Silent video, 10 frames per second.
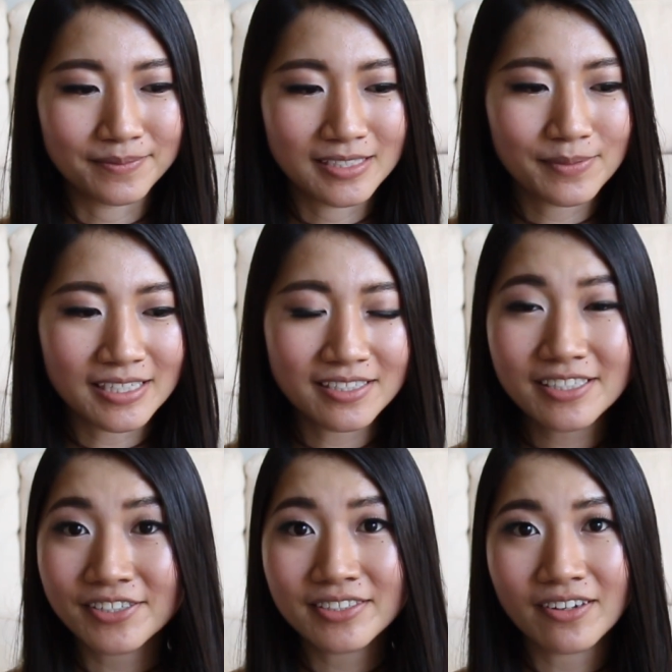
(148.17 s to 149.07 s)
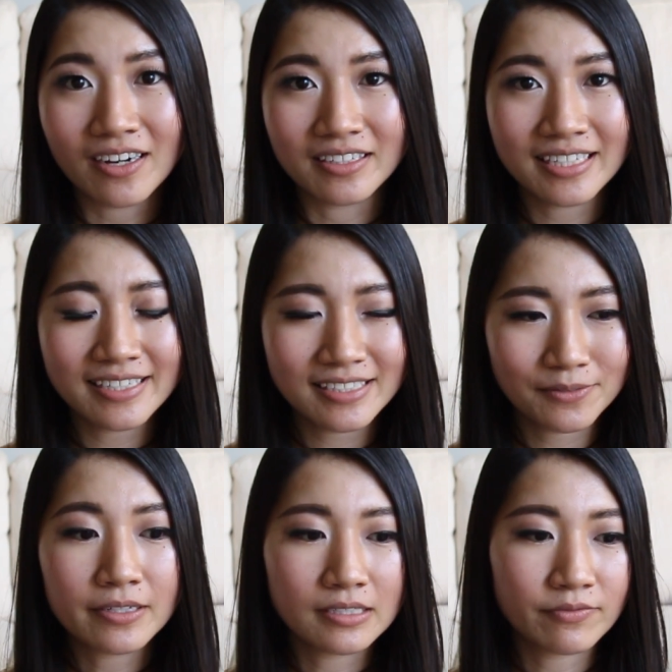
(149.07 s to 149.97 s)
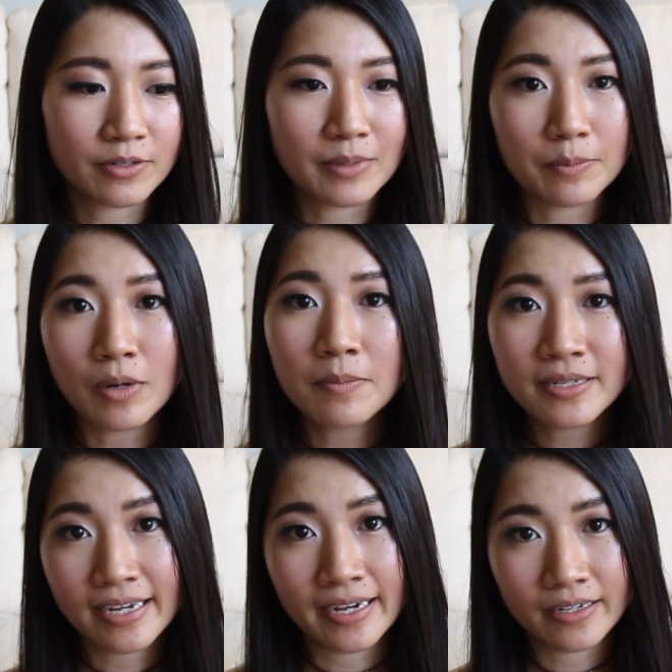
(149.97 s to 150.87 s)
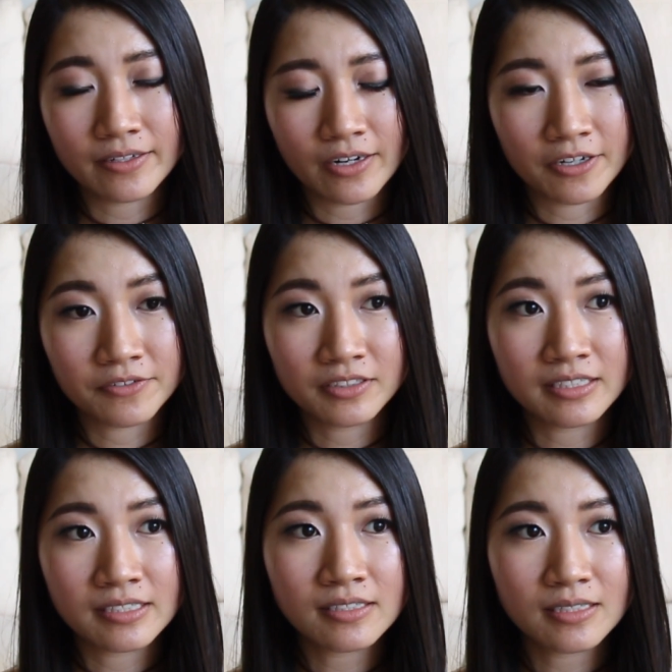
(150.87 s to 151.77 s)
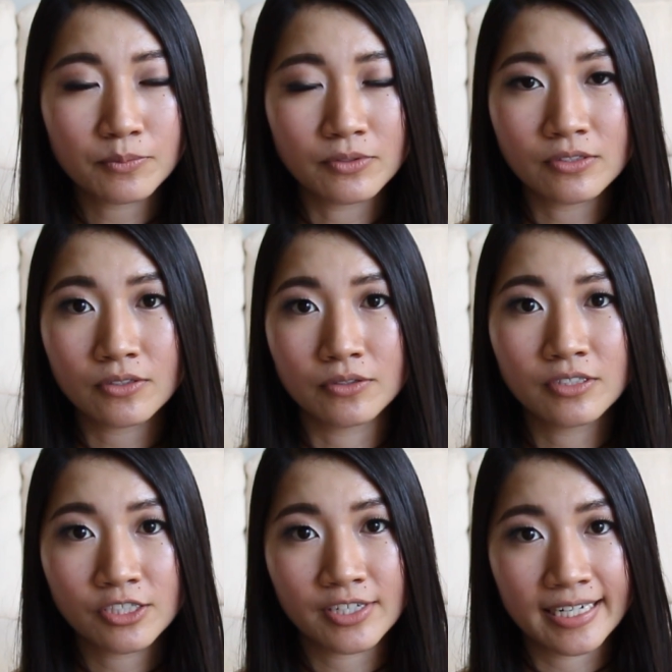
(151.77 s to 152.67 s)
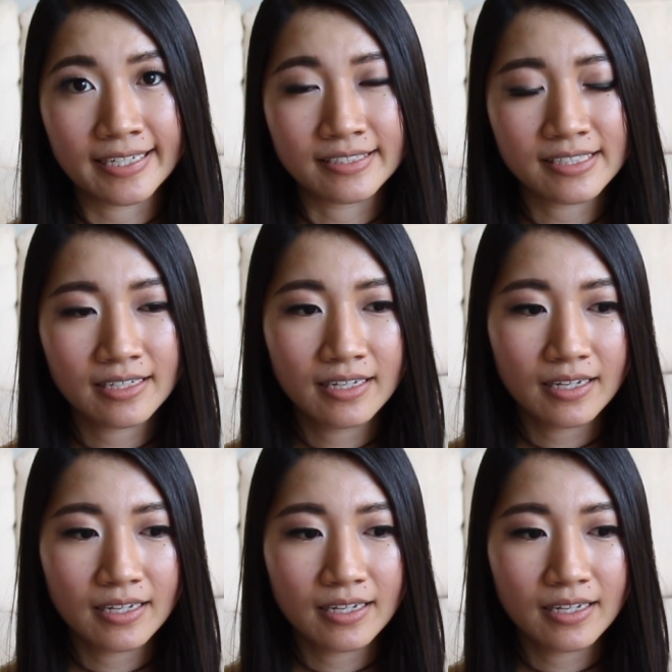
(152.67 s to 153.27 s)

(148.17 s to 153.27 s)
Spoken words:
especially during the holidays, because for my mom and I, our relationship was so strained.